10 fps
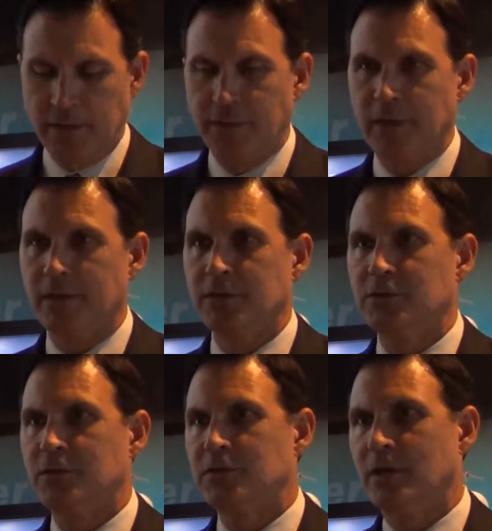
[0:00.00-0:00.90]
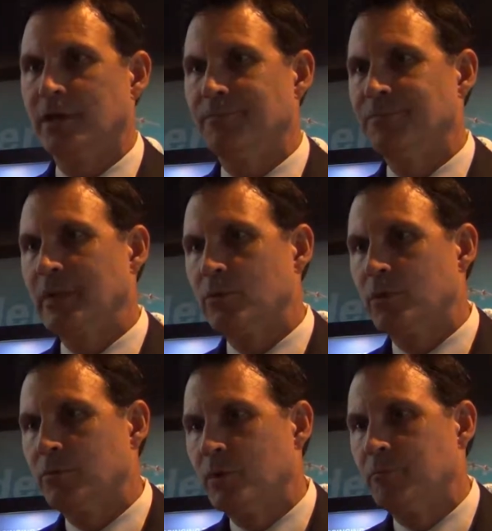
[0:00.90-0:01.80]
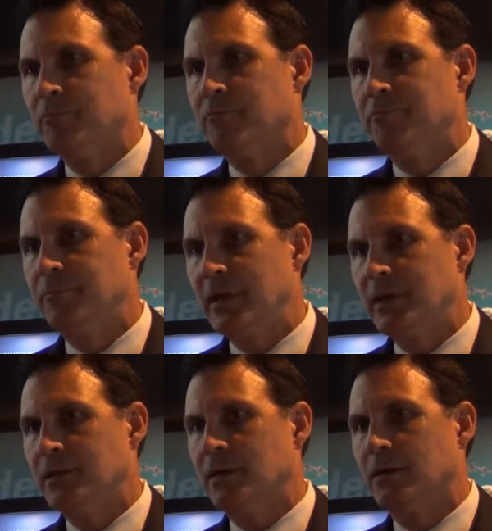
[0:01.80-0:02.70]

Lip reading: Think of this as we're bidding